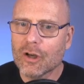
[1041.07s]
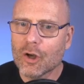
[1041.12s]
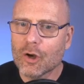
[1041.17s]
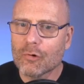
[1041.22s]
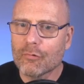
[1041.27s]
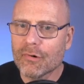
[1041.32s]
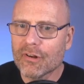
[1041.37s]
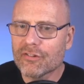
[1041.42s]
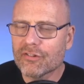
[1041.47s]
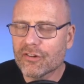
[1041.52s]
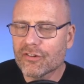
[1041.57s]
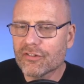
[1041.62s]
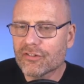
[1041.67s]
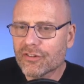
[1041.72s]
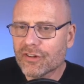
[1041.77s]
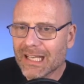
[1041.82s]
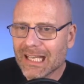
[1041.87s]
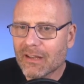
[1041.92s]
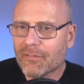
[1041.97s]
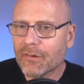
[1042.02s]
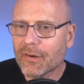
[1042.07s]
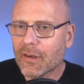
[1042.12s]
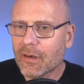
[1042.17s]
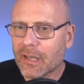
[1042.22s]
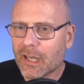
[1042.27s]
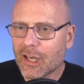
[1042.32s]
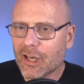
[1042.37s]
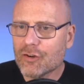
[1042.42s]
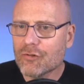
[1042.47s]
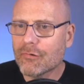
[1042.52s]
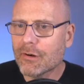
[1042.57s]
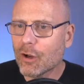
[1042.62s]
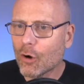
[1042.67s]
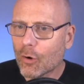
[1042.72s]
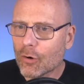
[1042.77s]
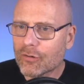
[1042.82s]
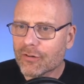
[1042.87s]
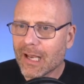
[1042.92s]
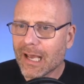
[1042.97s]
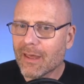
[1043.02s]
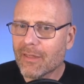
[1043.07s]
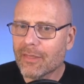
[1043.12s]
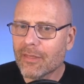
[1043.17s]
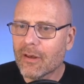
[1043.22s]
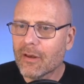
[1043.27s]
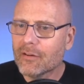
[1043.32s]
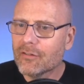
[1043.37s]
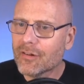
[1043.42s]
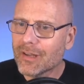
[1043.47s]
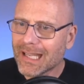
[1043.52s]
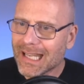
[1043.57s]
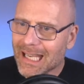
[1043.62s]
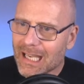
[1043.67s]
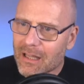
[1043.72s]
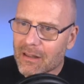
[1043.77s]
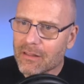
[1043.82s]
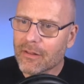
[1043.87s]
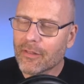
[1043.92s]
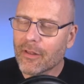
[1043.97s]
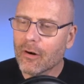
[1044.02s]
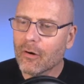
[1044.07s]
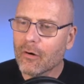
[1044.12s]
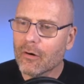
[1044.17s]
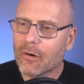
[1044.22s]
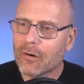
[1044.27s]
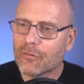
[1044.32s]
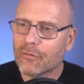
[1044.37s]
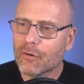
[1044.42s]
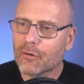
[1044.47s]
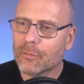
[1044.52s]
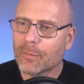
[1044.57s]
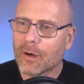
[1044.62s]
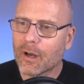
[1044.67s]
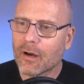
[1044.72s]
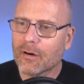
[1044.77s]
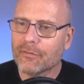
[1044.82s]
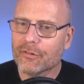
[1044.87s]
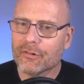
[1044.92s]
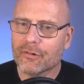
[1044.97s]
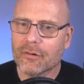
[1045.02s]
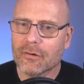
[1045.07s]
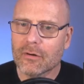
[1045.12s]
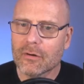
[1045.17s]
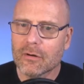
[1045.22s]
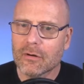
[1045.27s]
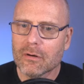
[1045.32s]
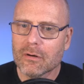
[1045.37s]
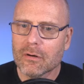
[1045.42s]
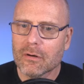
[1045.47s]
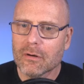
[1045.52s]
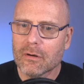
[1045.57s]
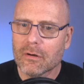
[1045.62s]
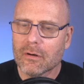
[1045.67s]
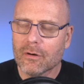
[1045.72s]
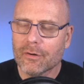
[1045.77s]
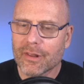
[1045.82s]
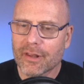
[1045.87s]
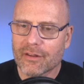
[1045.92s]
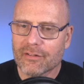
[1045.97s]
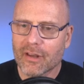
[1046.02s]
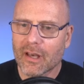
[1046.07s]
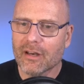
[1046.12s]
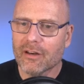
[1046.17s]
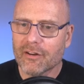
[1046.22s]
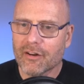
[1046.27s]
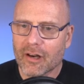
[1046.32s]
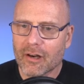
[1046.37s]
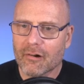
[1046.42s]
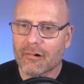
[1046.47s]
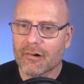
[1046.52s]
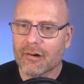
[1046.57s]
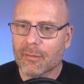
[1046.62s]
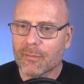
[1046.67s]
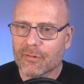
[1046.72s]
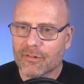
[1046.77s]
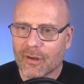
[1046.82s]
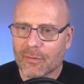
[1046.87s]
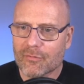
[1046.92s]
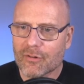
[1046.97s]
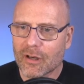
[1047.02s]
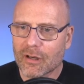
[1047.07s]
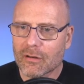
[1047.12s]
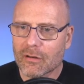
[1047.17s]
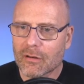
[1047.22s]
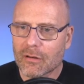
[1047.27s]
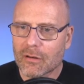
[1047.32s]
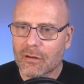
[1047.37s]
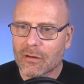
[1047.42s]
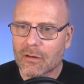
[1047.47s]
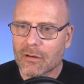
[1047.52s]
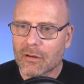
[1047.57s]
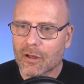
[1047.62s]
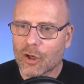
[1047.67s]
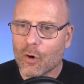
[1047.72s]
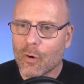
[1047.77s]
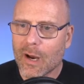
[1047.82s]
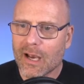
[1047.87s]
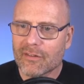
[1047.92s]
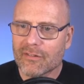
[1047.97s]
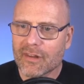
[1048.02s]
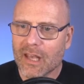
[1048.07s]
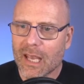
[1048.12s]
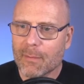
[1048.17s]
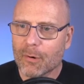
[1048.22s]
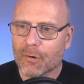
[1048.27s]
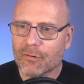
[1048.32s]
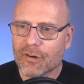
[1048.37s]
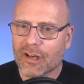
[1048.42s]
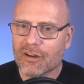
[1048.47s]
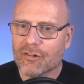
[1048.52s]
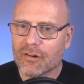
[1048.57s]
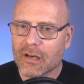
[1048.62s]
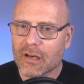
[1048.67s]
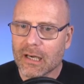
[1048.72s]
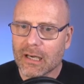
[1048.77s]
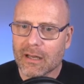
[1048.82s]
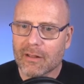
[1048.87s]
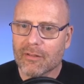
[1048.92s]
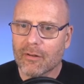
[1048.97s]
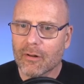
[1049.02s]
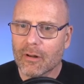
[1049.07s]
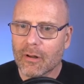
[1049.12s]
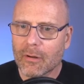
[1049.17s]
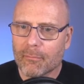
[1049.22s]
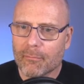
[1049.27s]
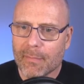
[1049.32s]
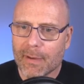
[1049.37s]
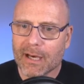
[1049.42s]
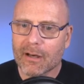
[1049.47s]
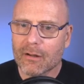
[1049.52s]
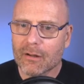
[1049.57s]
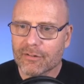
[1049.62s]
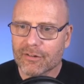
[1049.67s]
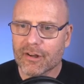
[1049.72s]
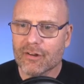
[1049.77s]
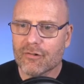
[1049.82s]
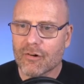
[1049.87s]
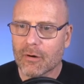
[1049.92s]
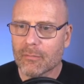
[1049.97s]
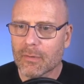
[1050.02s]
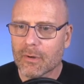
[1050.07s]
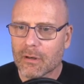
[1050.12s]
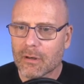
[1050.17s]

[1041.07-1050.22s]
risks significant injury or death to either the law enforcement officer or the excited delirium subject who has a potentially lethal medical syndrome.